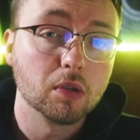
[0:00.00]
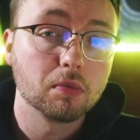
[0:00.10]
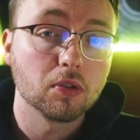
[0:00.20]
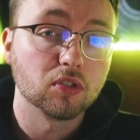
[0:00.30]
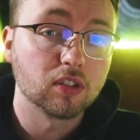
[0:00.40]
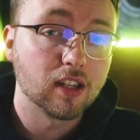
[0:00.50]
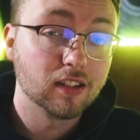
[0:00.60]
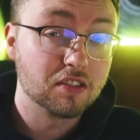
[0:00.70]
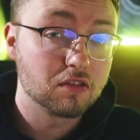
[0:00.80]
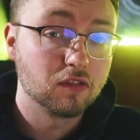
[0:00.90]
posting at
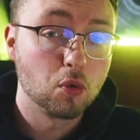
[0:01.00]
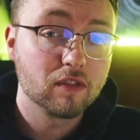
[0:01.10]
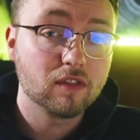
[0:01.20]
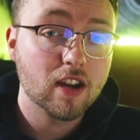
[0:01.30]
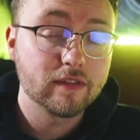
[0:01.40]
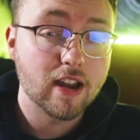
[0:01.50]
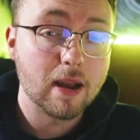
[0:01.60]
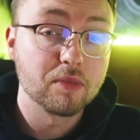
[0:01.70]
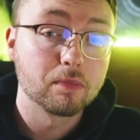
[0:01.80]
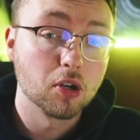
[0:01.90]
least four to five
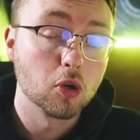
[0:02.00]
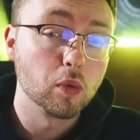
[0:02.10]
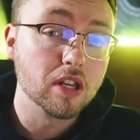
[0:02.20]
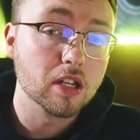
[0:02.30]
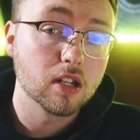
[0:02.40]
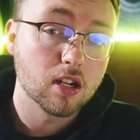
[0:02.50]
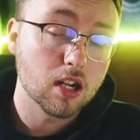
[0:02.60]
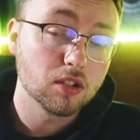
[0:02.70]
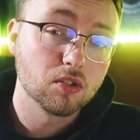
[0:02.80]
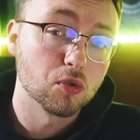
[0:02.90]
times per week
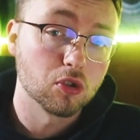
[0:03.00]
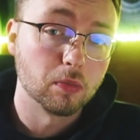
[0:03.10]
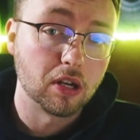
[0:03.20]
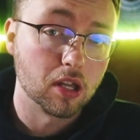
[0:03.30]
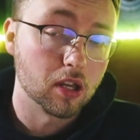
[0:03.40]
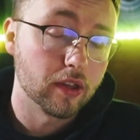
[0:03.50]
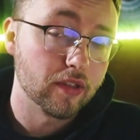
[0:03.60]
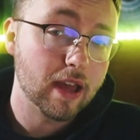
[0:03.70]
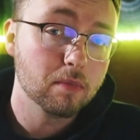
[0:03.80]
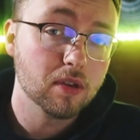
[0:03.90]
on social media, and
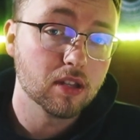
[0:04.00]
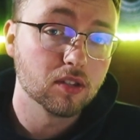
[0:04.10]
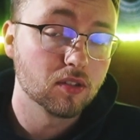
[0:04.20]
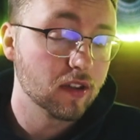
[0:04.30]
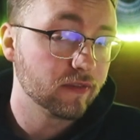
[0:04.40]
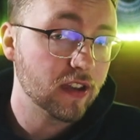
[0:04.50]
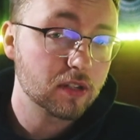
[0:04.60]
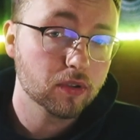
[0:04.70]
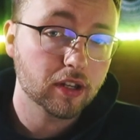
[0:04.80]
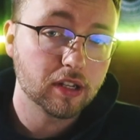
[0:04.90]
that means
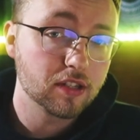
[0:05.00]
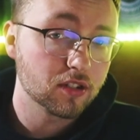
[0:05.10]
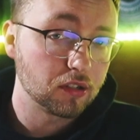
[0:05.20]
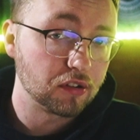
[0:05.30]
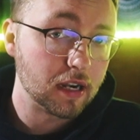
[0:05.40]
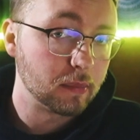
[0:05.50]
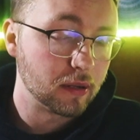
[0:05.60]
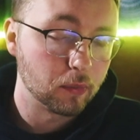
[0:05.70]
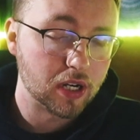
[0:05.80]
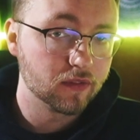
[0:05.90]
Facebook and Instagram
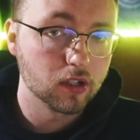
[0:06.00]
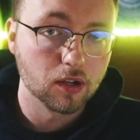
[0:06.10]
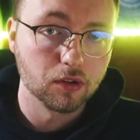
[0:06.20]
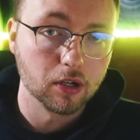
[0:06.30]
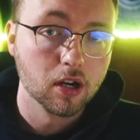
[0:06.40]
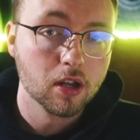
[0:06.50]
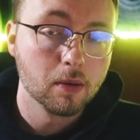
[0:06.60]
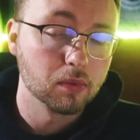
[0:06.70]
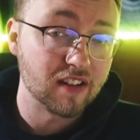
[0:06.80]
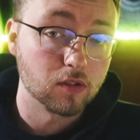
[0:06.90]
and whatever other
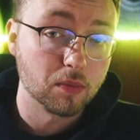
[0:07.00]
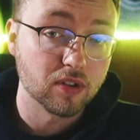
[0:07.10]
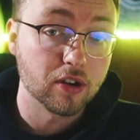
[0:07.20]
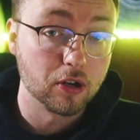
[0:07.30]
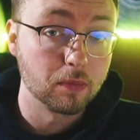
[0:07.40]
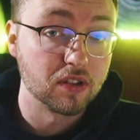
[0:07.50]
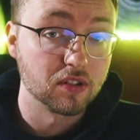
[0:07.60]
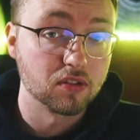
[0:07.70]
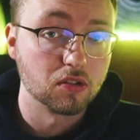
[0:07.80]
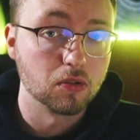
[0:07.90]
platforms that your
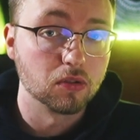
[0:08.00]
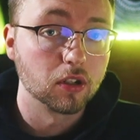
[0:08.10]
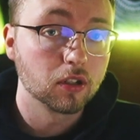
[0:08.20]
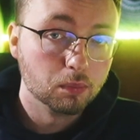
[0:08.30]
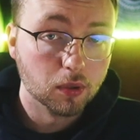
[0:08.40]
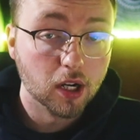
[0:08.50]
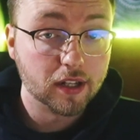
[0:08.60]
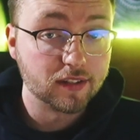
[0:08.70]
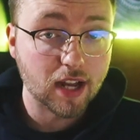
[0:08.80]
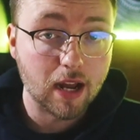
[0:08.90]
business is using. But
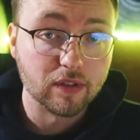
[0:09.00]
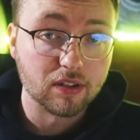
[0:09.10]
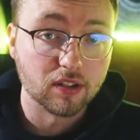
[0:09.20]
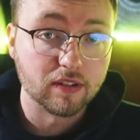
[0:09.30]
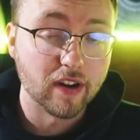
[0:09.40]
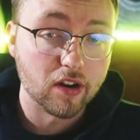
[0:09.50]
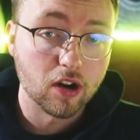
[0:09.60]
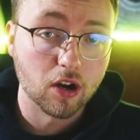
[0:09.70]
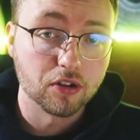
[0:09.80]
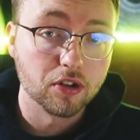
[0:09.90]
it's obviously very
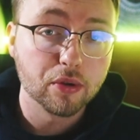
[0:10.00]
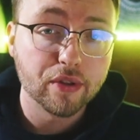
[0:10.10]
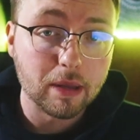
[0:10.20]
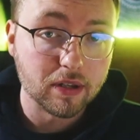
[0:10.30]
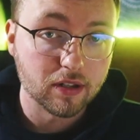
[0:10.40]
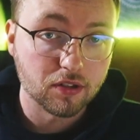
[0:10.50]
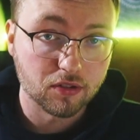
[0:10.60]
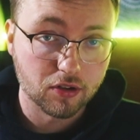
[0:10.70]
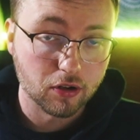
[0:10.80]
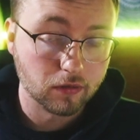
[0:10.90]
hard to do that
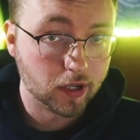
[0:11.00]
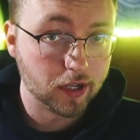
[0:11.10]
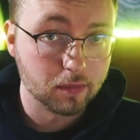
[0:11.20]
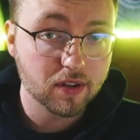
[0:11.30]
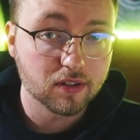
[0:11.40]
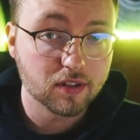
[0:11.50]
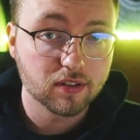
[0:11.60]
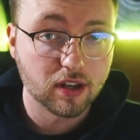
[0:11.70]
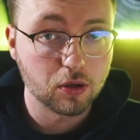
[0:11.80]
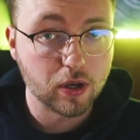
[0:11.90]
because you're running a
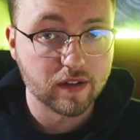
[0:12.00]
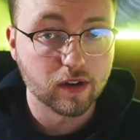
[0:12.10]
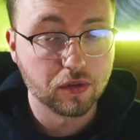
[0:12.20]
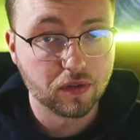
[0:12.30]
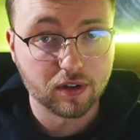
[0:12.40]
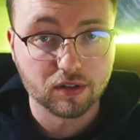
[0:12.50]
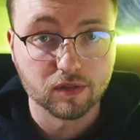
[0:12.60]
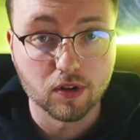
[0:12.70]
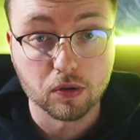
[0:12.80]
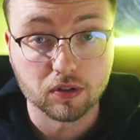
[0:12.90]
business and you have other things
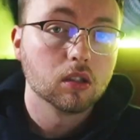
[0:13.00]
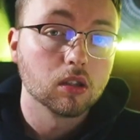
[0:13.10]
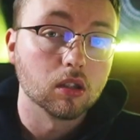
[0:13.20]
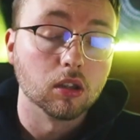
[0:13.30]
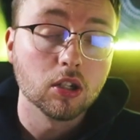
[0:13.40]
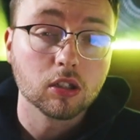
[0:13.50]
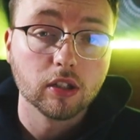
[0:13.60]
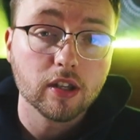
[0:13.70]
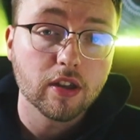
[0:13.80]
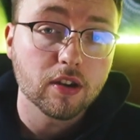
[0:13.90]
to focus on.
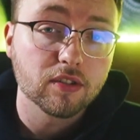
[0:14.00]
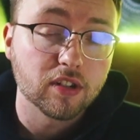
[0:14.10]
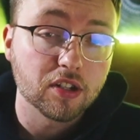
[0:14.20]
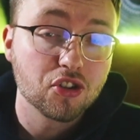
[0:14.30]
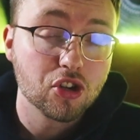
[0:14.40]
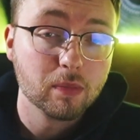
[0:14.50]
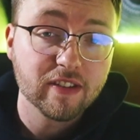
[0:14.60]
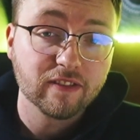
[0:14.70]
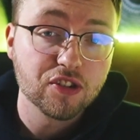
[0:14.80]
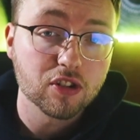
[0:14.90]
Luckily, there's an extremely
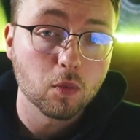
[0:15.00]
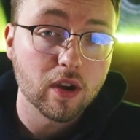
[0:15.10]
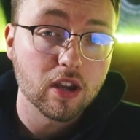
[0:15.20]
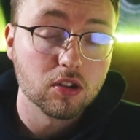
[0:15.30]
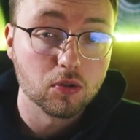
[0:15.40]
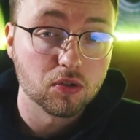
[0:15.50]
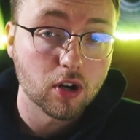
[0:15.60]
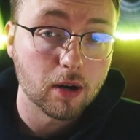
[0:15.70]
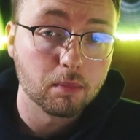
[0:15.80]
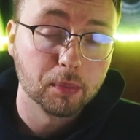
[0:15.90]
efficient way to
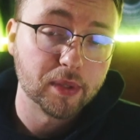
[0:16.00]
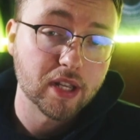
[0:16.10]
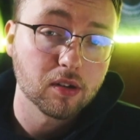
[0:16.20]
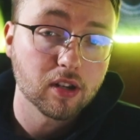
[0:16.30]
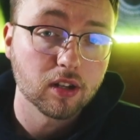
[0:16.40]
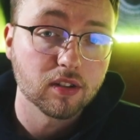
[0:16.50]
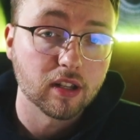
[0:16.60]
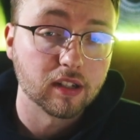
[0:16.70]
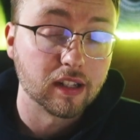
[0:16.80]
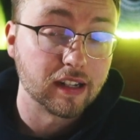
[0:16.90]
start pumping out
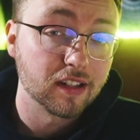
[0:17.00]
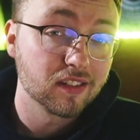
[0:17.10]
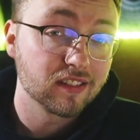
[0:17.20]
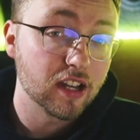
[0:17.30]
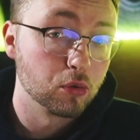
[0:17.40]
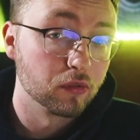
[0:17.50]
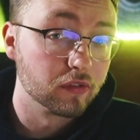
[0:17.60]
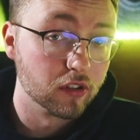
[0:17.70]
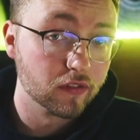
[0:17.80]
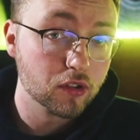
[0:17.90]
content and get it scheduled
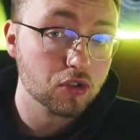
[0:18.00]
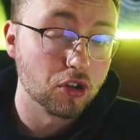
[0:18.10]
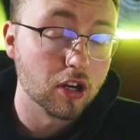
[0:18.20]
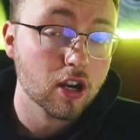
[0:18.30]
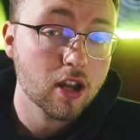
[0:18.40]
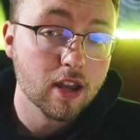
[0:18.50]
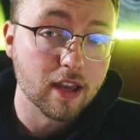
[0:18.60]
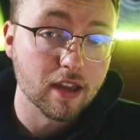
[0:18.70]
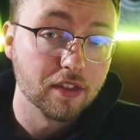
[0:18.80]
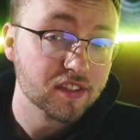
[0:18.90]
for the future.
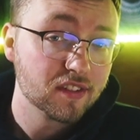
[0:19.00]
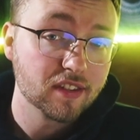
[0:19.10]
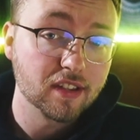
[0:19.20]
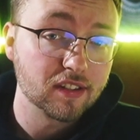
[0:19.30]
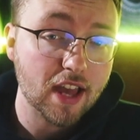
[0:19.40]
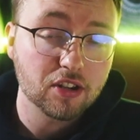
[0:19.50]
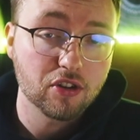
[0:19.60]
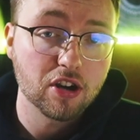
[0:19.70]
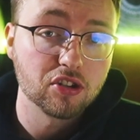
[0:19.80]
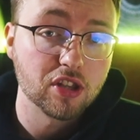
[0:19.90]
And this is the exact
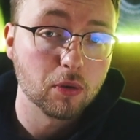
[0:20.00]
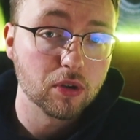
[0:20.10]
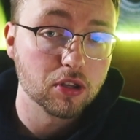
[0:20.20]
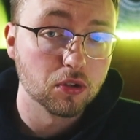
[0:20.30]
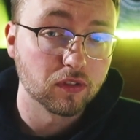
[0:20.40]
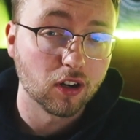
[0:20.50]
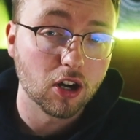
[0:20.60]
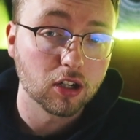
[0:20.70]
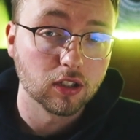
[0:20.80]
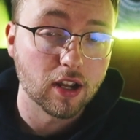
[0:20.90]
strategy that we use for
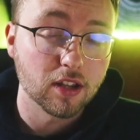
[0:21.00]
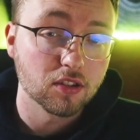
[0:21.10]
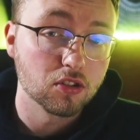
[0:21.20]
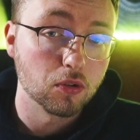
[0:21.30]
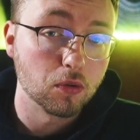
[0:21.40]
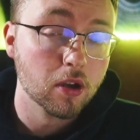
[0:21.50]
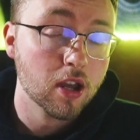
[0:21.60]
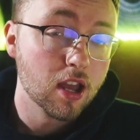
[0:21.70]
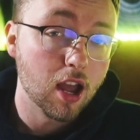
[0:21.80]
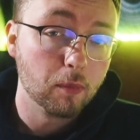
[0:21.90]
our clients to
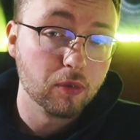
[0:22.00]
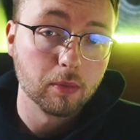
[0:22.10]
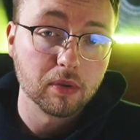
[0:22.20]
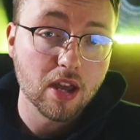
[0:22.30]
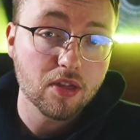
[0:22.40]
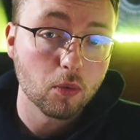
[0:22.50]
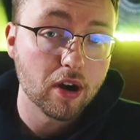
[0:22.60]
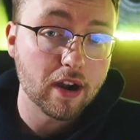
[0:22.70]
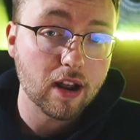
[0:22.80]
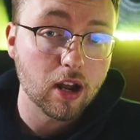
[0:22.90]
help them get the
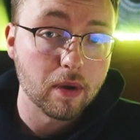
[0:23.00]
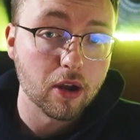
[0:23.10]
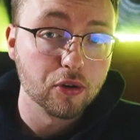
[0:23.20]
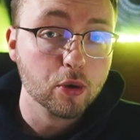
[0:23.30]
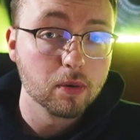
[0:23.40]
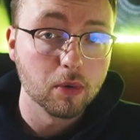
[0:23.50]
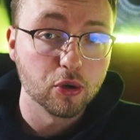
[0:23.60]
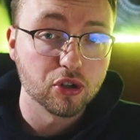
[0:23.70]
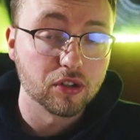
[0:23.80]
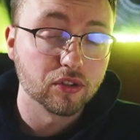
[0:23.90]
word out about new
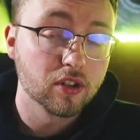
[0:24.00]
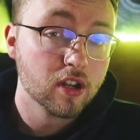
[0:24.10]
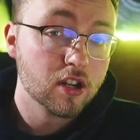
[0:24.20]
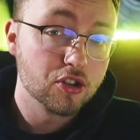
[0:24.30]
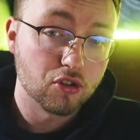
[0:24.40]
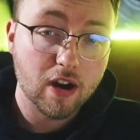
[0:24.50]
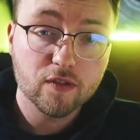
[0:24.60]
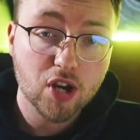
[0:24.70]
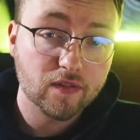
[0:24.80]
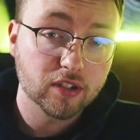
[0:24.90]
promotions, drive
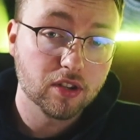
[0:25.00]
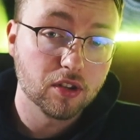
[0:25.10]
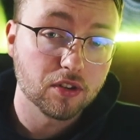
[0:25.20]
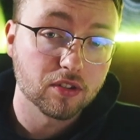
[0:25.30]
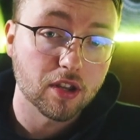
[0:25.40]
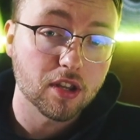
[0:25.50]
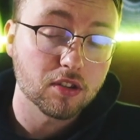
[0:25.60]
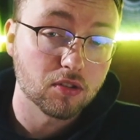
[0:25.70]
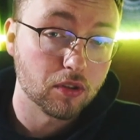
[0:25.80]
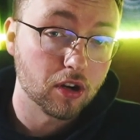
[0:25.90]
traffic to their
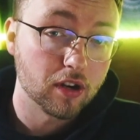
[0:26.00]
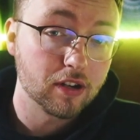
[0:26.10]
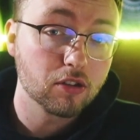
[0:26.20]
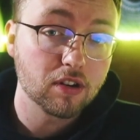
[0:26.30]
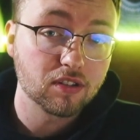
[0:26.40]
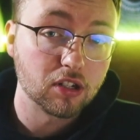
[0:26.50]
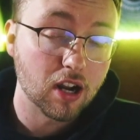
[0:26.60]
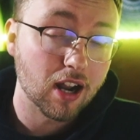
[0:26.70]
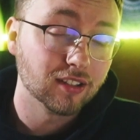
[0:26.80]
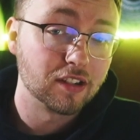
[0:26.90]
site so they're increasing
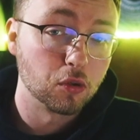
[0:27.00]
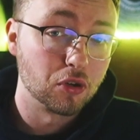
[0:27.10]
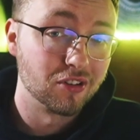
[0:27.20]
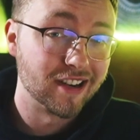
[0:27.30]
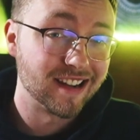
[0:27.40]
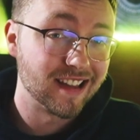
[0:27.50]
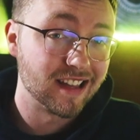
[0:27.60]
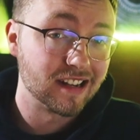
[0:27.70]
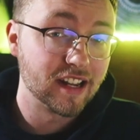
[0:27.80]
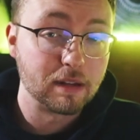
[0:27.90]
online ordering
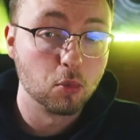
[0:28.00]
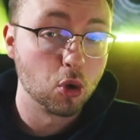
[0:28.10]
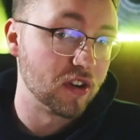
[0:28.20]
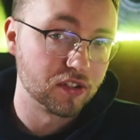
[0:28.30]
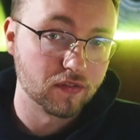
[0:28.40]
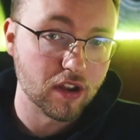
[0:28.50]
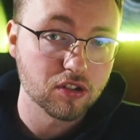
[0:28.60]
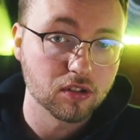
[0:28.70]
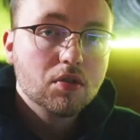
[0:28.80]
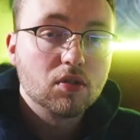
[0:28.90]
and getting more
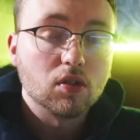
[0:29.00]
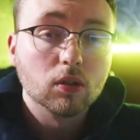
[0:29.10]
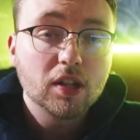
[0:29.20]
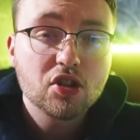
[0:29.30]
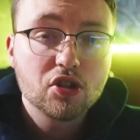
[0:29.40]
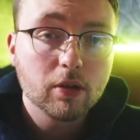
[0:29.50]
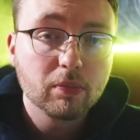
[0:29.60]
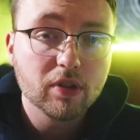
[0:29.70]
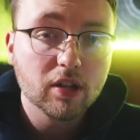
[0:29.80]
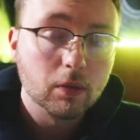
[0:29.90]
reservations. So let's
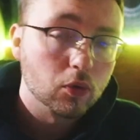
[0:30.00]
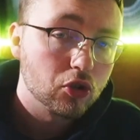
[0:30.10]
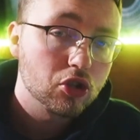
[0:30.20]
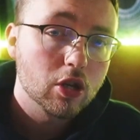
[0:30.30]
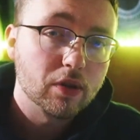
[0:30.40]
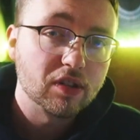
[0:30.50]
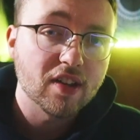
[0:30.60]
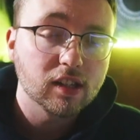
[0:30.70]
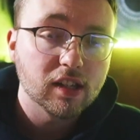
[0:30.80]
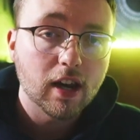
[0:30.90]
jump in and we'll show you
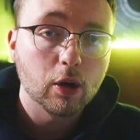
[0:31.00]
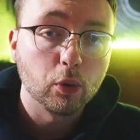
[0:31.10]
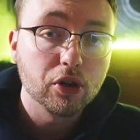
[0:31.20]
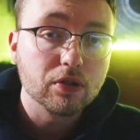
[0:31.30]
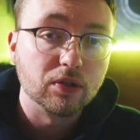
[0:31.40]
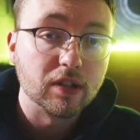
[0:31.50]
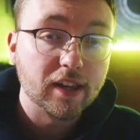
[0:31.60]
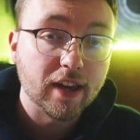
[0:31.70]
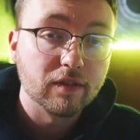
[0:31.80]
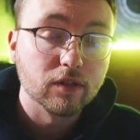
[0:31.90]
exactly how we're using
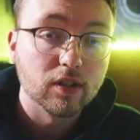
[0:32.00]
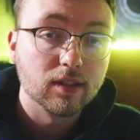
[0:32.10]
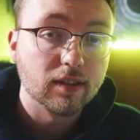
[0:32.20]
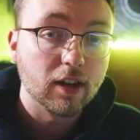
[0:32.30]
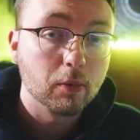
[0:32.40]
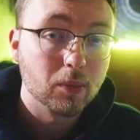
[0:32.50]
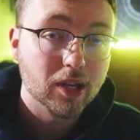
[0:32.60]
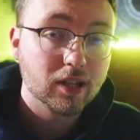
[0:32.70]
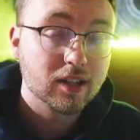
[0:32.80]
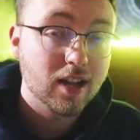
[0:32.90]
Canva to help
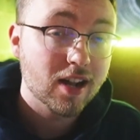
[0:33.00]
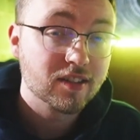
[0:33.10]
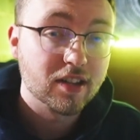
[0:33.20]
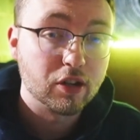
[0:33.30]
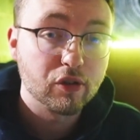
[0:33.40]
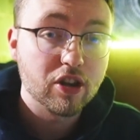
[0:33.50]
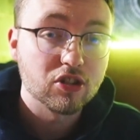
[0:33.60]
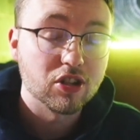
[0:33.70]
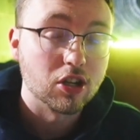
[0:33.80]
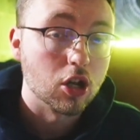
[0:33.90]
make content
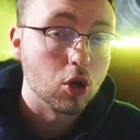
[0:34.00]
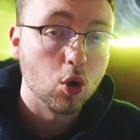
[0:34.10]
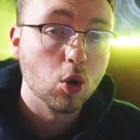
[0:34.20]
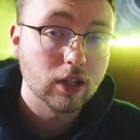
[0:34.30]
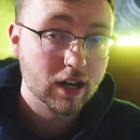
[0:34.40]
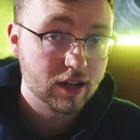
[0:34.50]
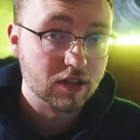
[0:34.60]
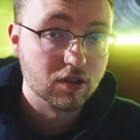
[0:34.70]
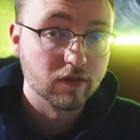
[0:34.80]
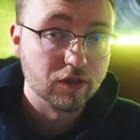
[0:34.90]
creation a whole lot
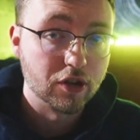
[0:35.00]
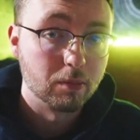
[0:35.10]
easier for your